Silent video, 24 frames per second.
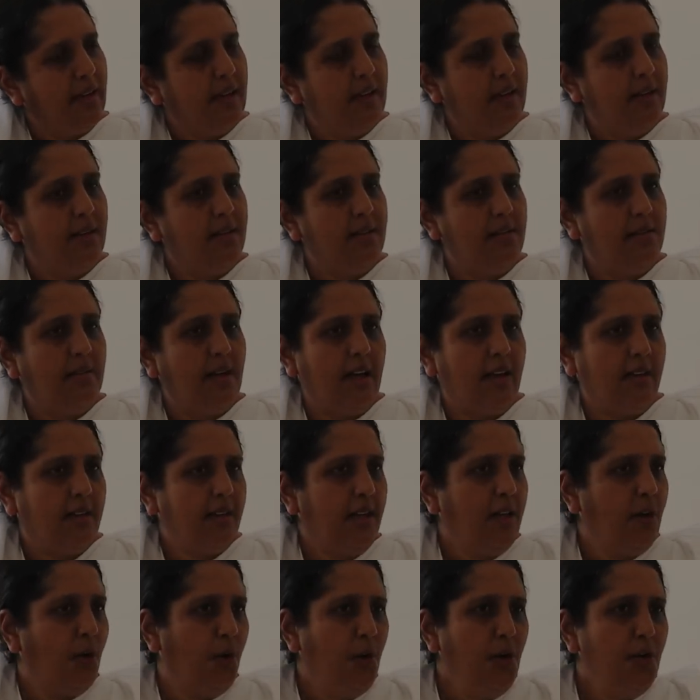And I
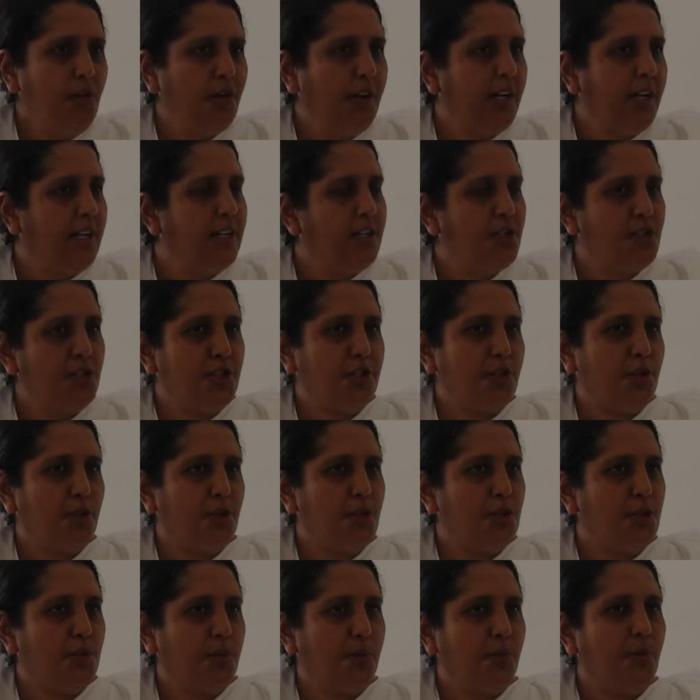think all religion
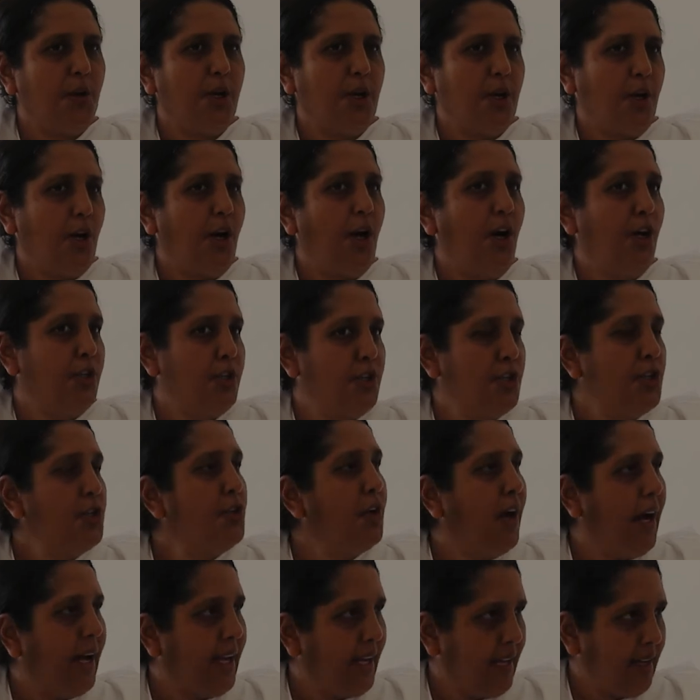are
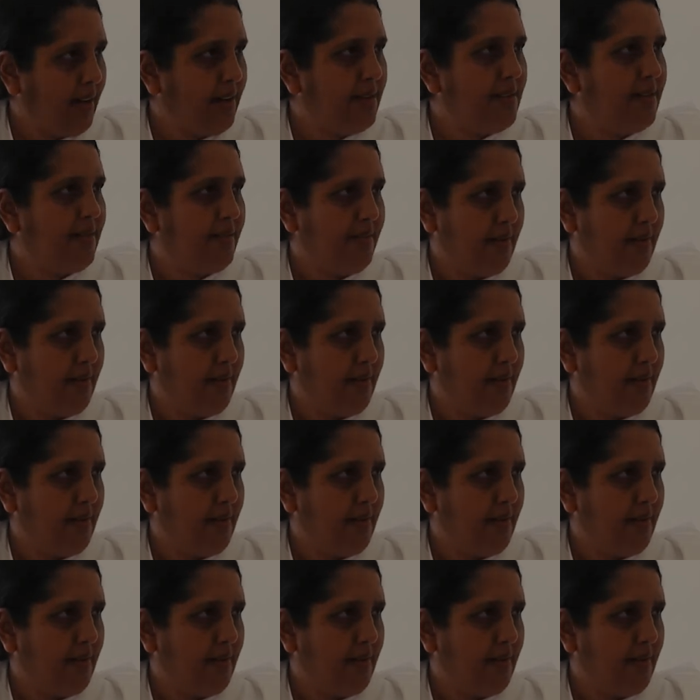trying.